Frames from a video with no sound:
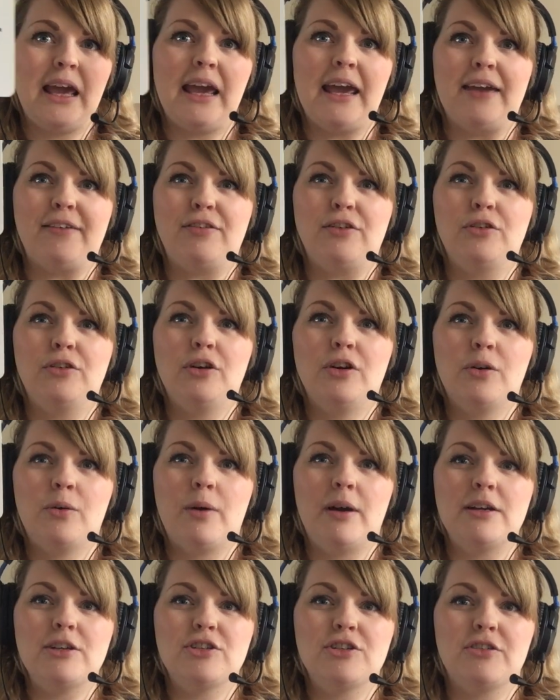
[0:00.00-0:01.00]
If you're not
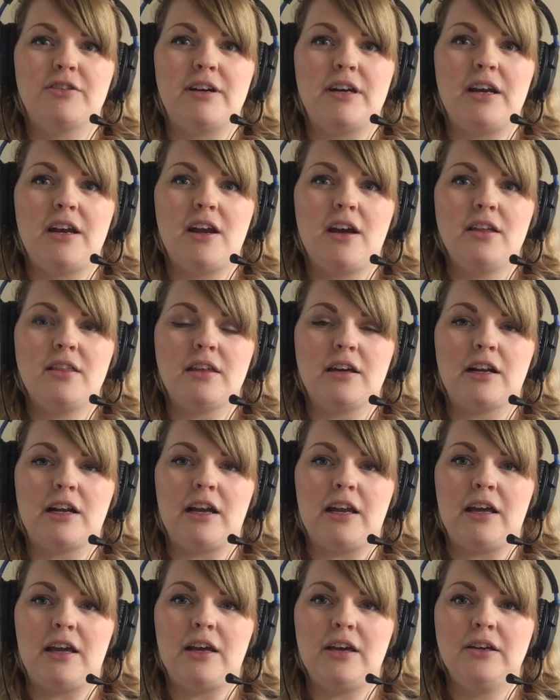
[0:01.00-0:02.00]
quite sure, another
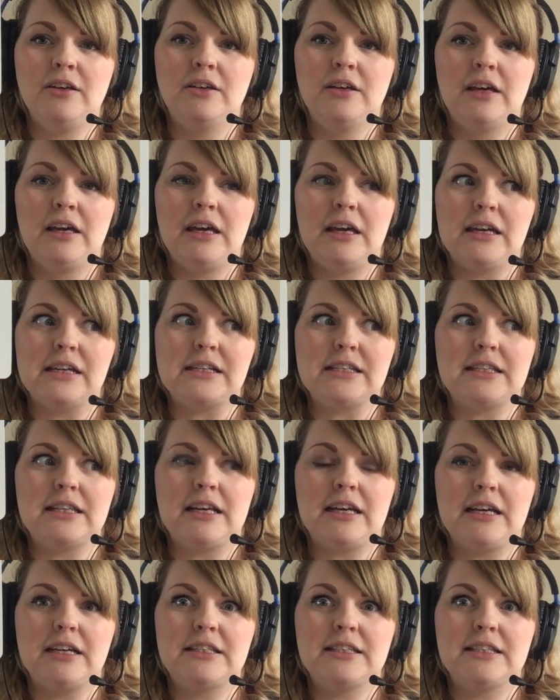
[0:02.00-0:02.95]
clue is that